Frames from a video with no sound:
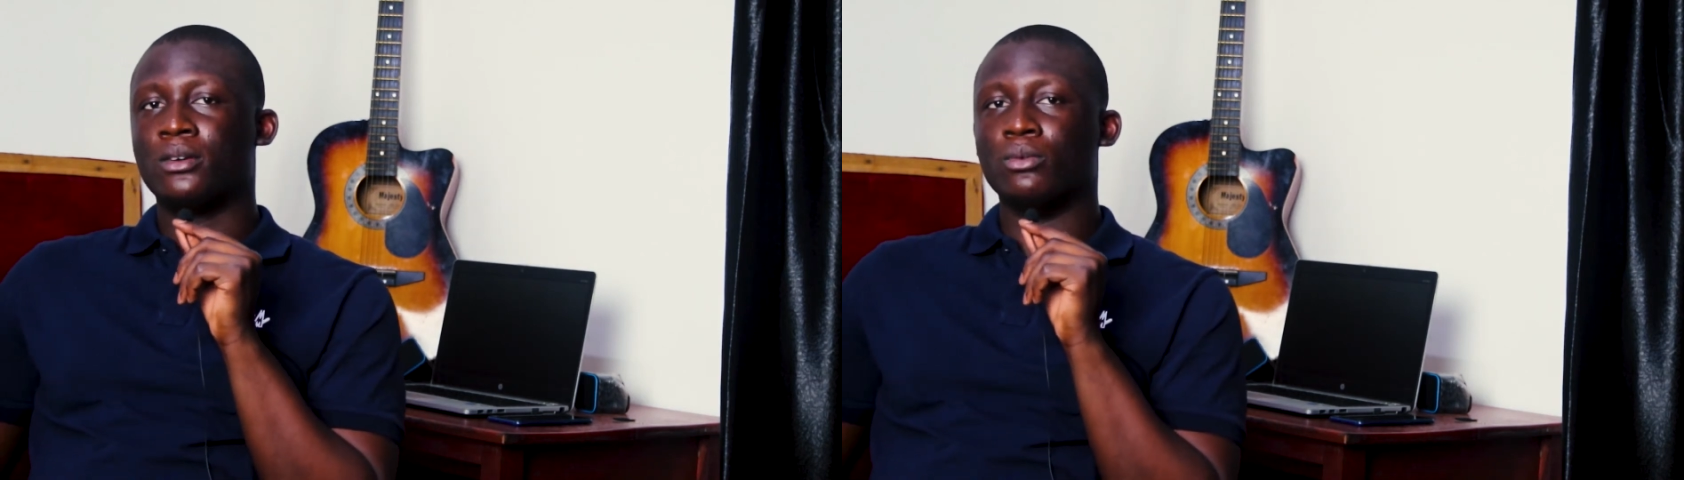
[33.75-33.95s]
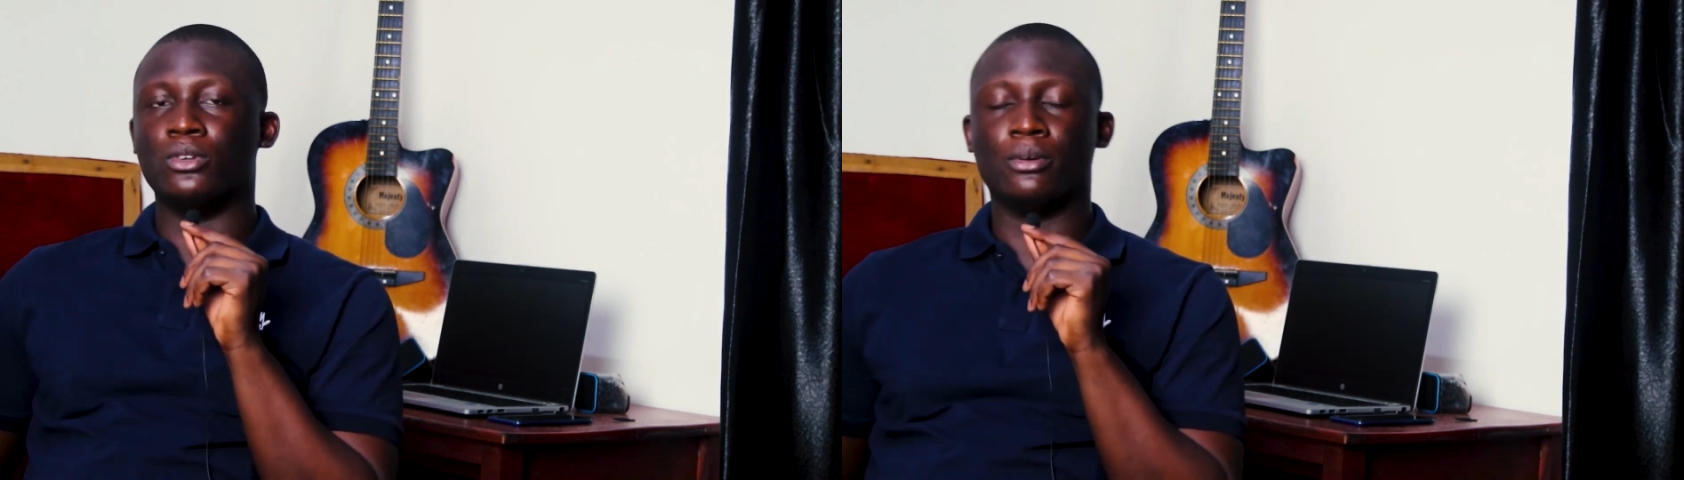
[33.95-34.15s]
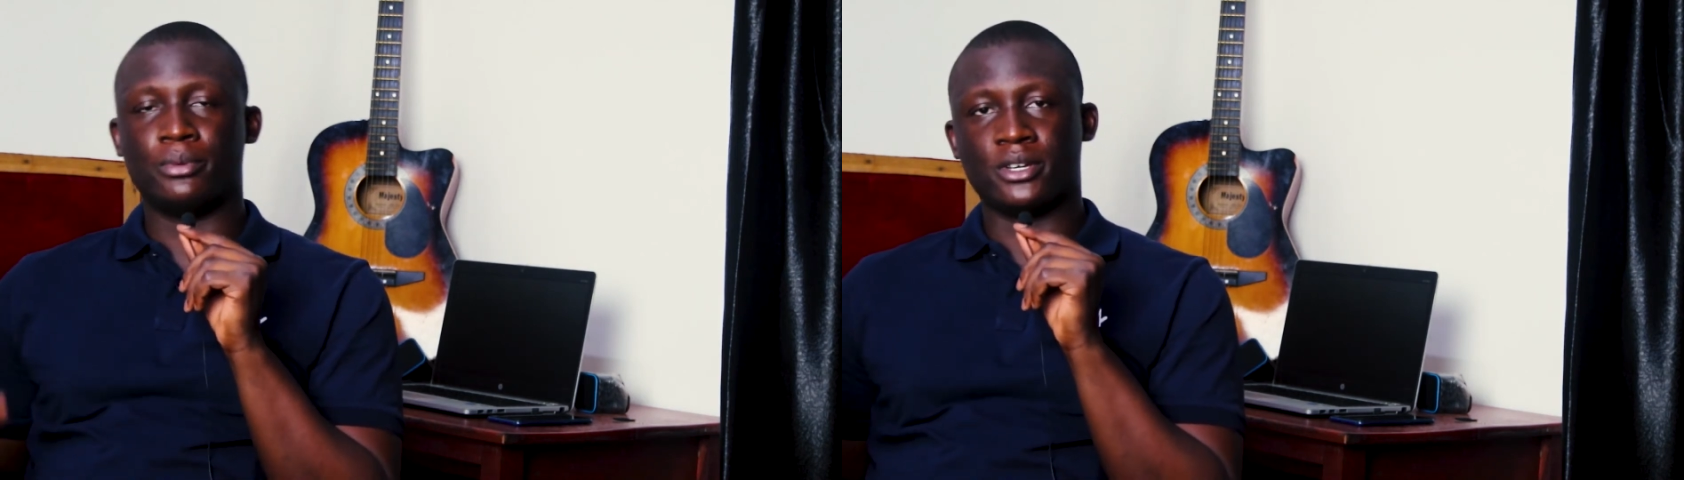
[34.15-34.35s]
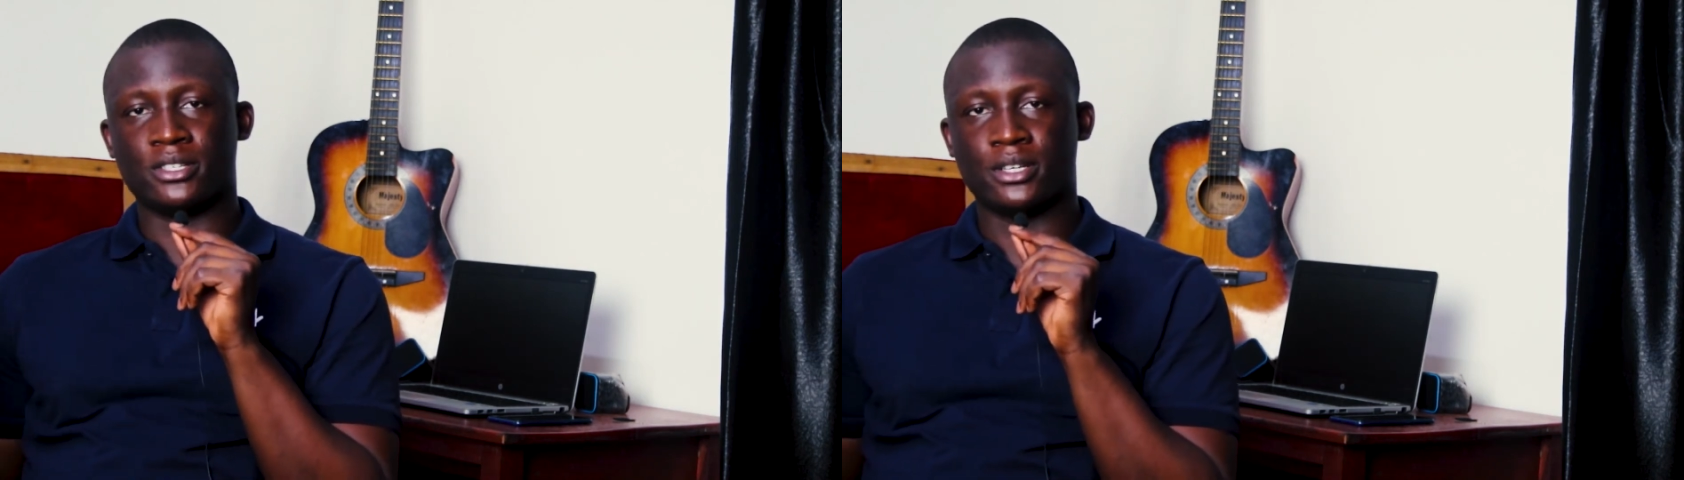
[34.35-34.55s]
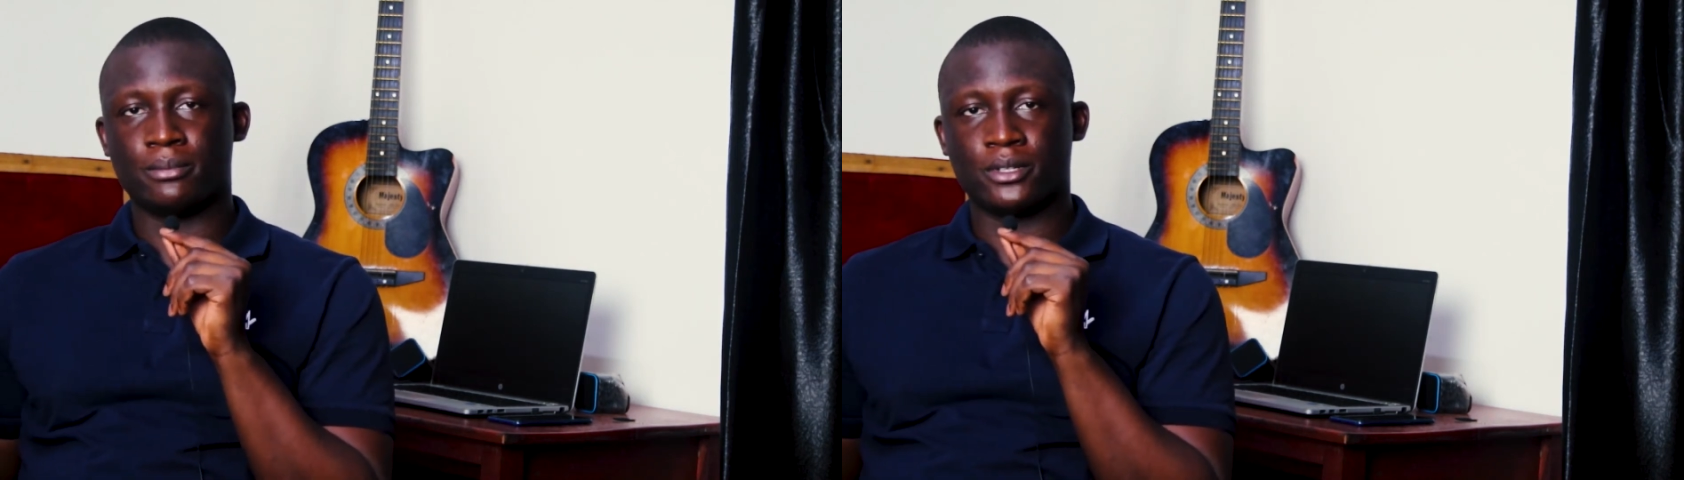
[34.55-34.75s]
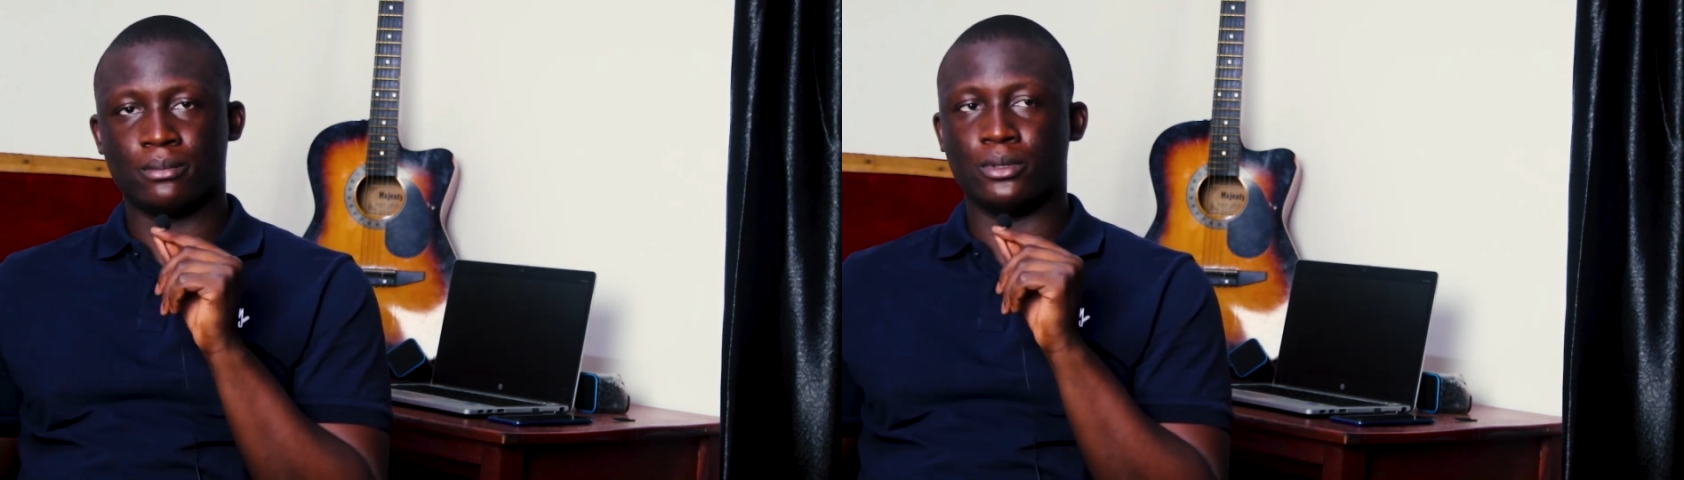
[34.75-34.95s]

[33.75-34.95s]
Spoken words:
would not be exempted,